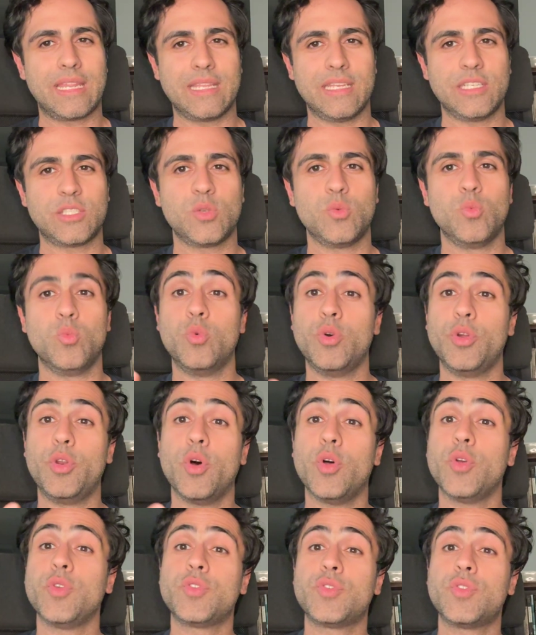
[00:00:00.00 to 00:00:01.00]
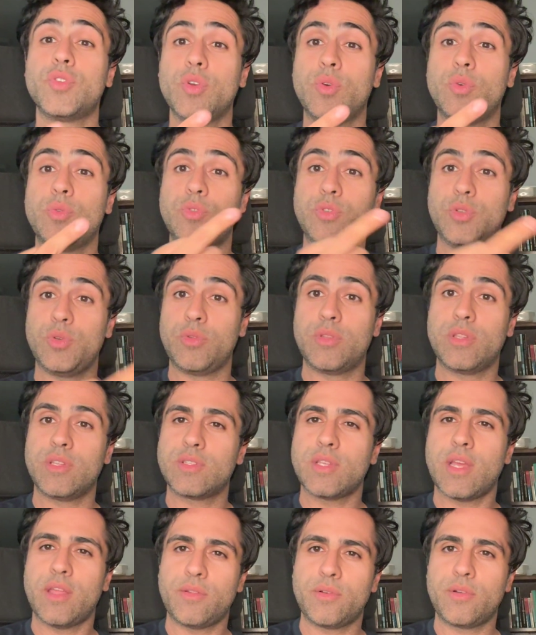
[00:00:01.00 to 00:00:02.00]
this would also do
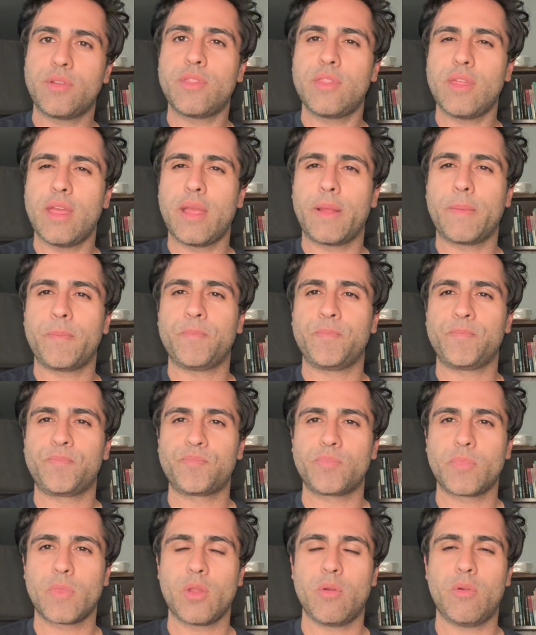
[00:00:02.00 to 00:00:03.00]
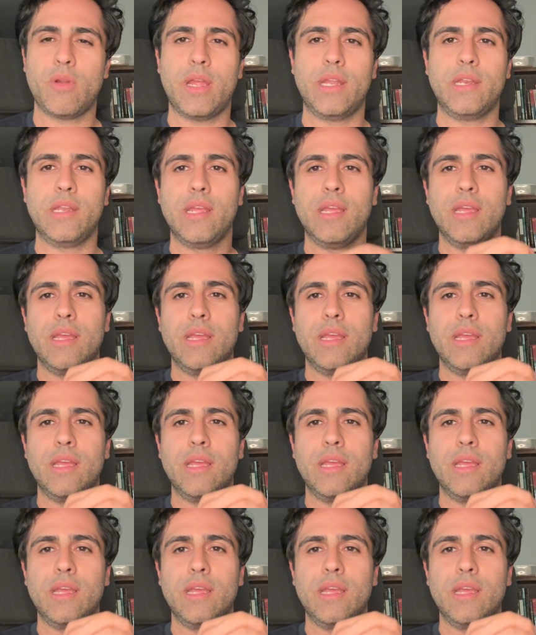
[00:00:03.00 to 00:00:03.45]
this other thing, right?